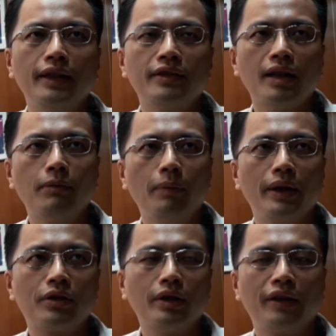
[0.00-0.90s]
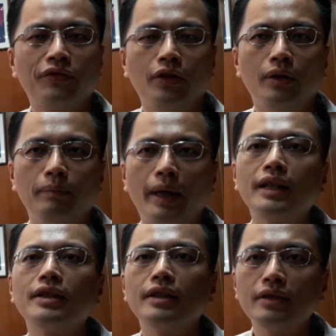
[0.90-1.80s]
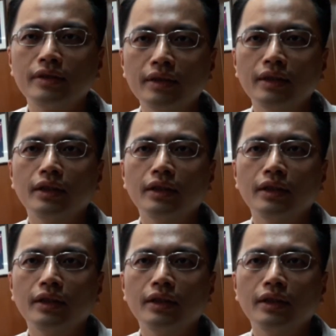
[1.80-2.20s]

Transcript: think Samoa have been trying for many years